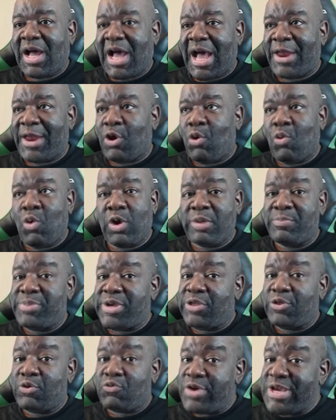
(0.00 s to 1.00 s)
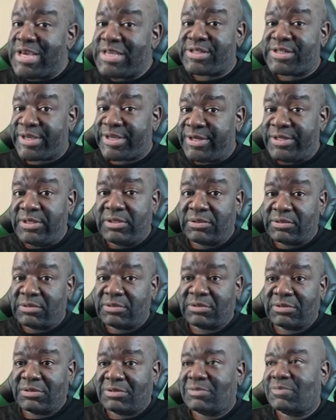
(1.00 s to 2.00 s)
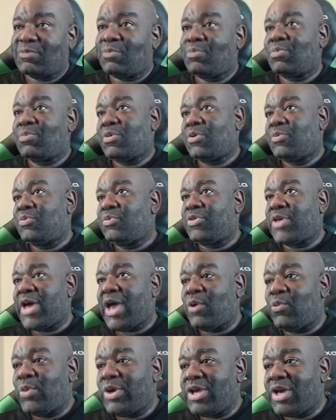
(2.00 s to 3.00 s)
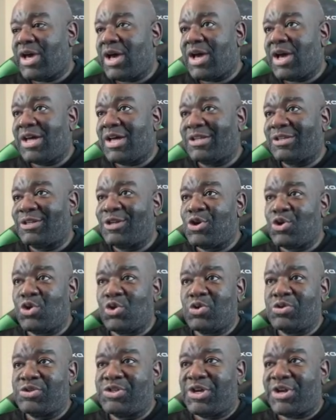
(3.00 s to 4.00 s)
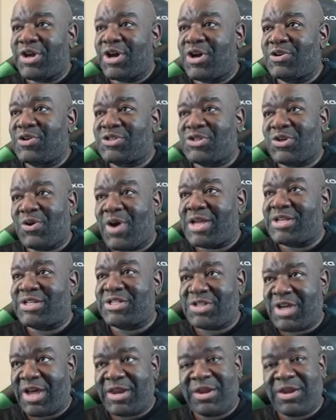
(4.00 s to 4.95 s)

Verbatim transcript: I don't want to be the reason that we uh, lose, you know, so I just got